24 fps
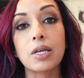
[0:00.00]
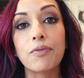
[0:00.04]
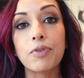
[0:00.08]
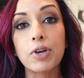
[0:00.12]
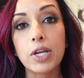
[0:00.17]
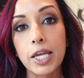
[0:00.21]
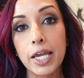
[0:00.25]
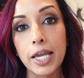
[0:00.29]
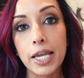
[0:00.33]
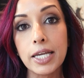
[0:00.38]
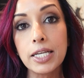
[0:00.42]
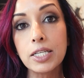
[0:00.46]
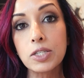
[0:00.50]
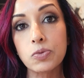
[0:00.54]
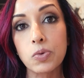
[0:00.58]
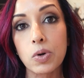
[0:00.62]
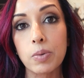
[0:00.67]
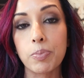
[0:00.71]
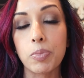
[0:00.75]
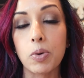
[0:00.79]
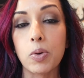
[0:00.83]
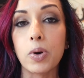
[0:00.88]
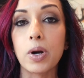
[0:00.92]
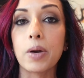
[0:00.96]
of a case
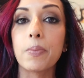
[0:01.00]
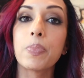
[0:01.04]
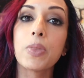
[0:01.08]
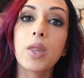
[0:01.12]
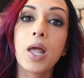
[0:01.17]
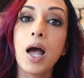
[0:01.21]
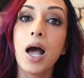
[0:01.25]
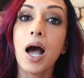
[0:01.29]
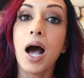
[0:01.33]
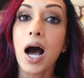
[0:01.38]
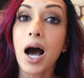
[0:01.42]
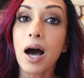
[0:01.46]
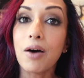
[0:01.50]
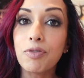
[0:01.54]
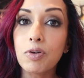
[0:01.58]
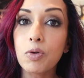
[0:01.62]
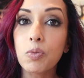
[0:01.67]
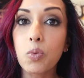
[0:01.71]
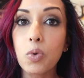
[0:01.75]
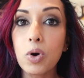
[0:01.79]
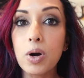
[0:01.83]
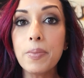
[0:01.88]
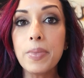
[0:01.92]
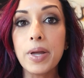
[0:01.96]
report of a
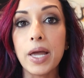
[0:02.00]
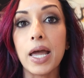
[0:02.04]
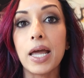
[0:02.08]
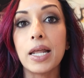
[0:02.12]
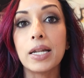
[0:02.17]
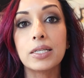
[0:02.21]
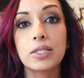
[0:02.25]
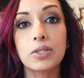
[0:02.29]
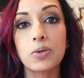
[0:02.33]
woman.